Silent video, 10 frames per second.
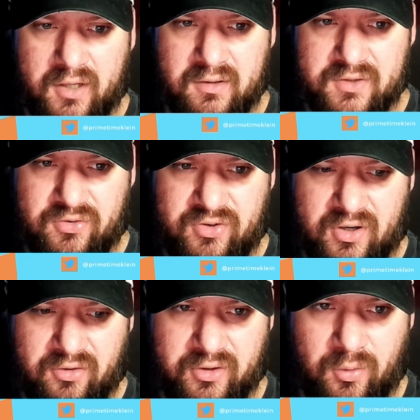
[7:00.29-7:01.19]

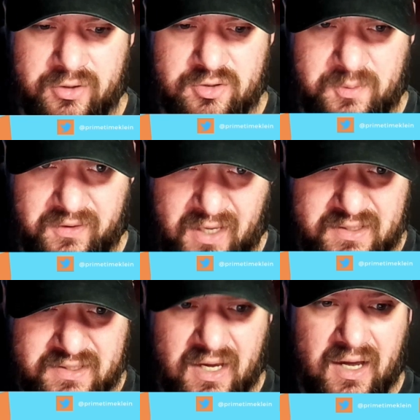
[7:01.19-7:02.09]
necessarily going to be the
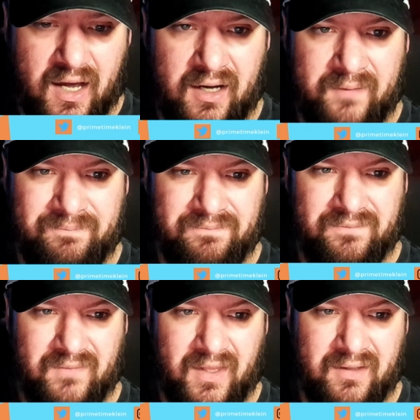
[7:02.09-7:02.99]
case
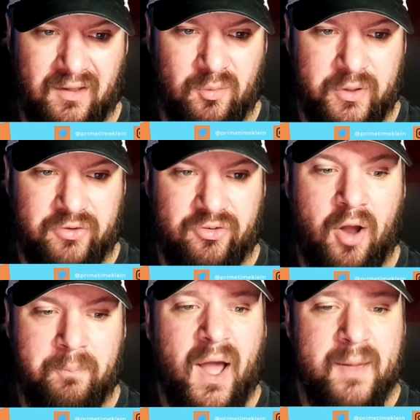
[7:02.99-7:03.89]
in weeks
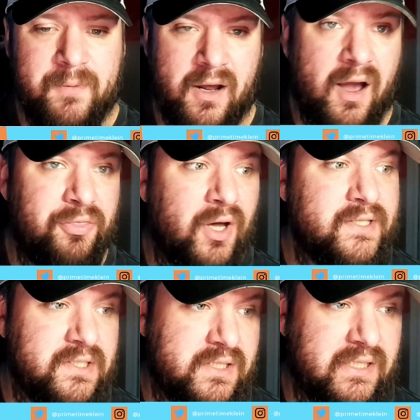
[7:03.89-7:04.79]
gone by, but I thought
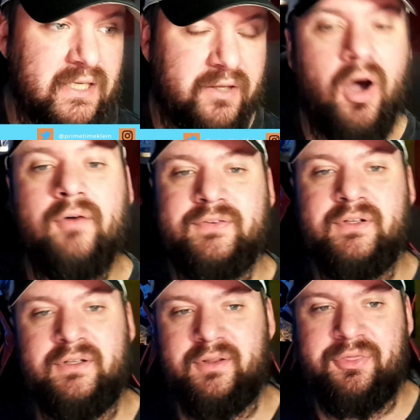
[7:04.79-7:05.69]
to kick off
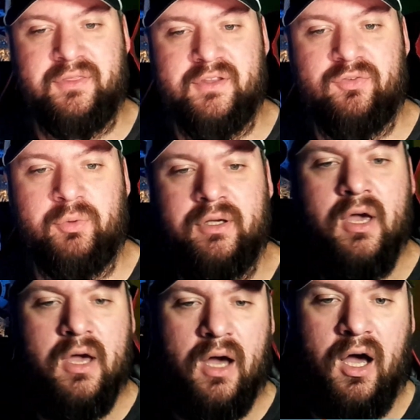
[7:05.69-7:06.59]
the thing this week,
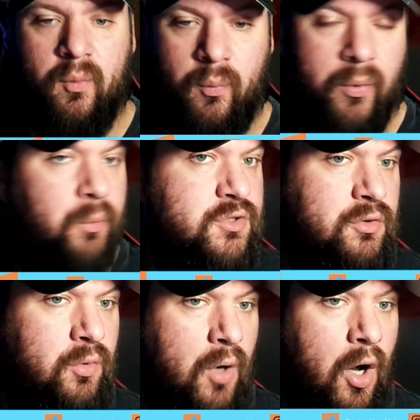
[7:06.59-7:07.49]
we would
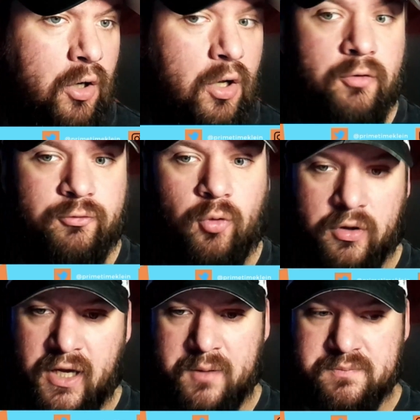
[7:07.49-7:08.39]
do all 4
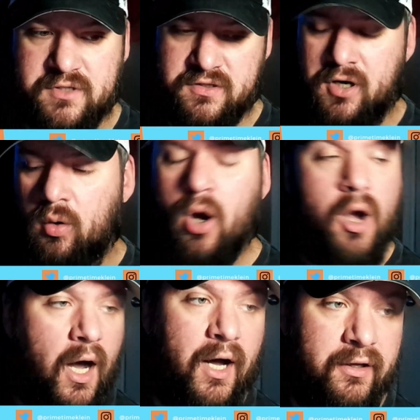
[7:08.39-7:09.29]
games. So
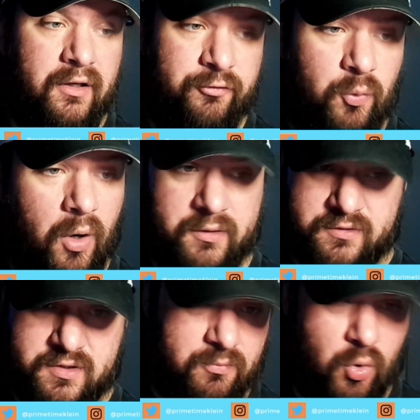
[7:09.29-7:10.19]
if you want
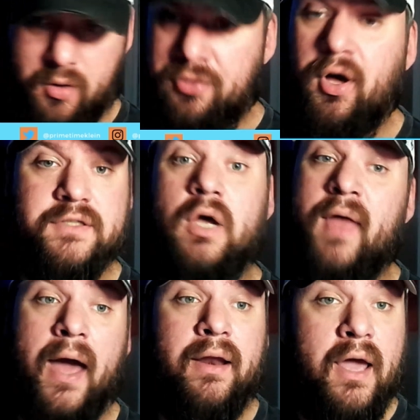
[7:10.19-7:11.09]
some more thoughts on
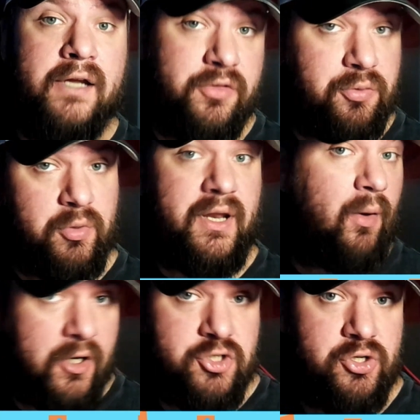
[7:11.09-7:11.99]
that, head to 3
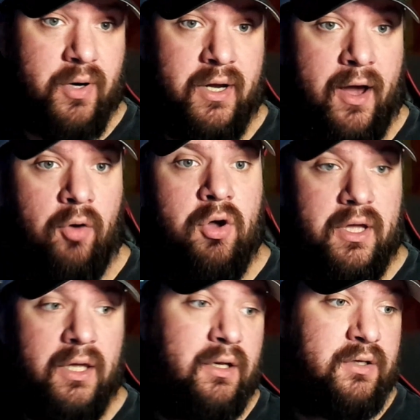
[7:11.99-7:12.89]
Down Nation right now.
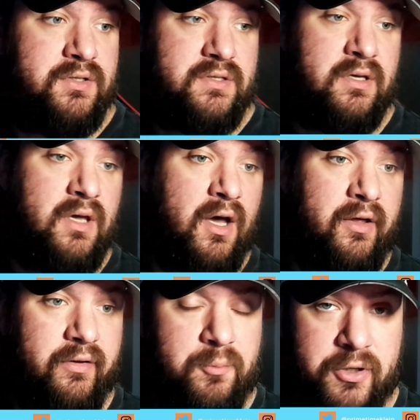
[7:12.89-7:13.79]
It is
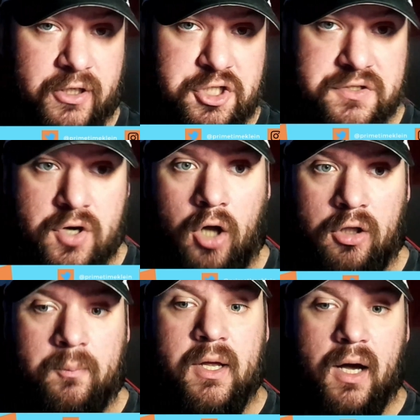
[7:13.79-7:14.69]
the predictions
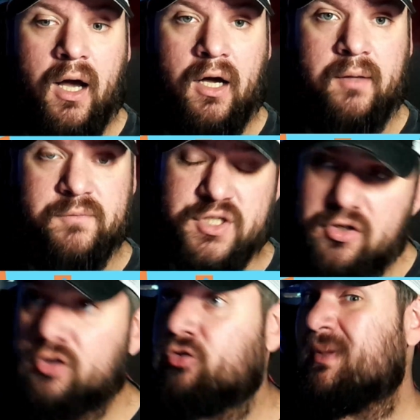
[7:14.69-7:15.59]
column. Just
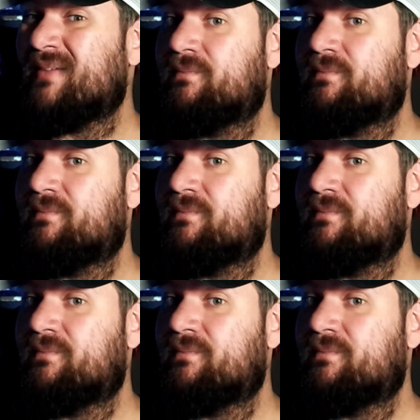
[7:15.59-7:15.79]
search for me.